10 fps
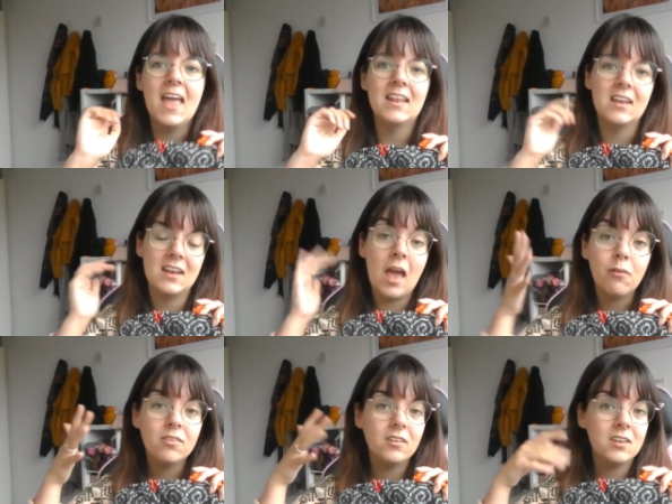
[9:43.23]
and then
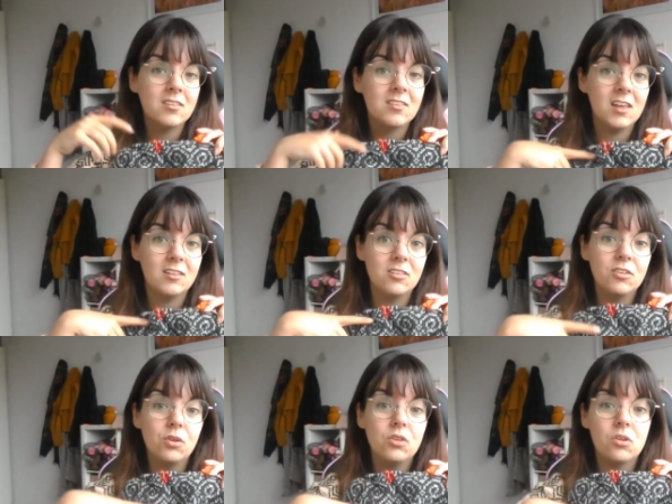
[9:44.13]
after this it's
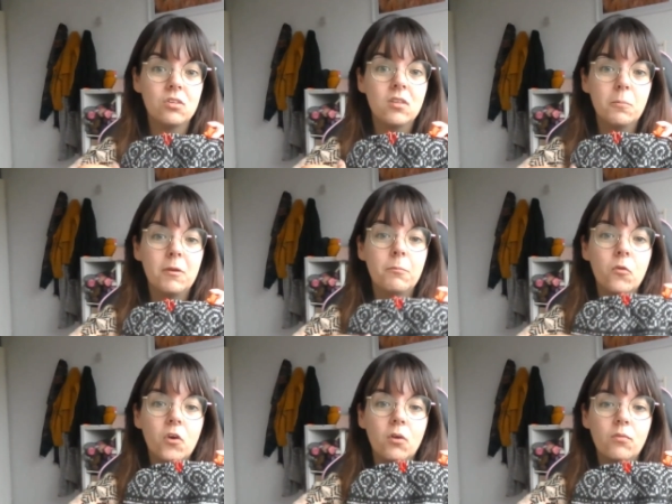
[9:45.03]
just a bit
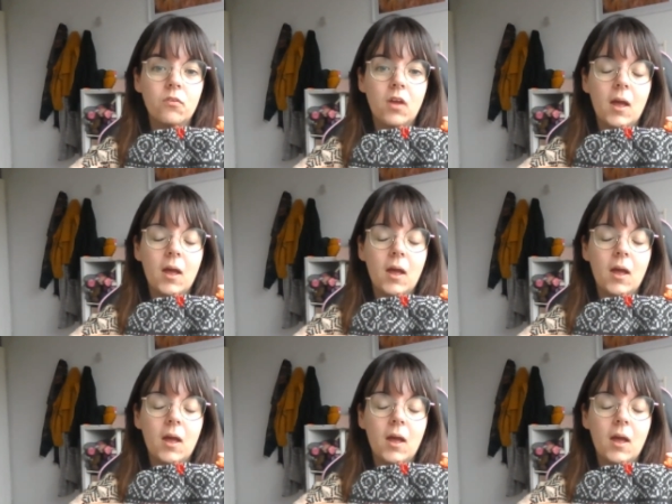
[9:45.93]
more of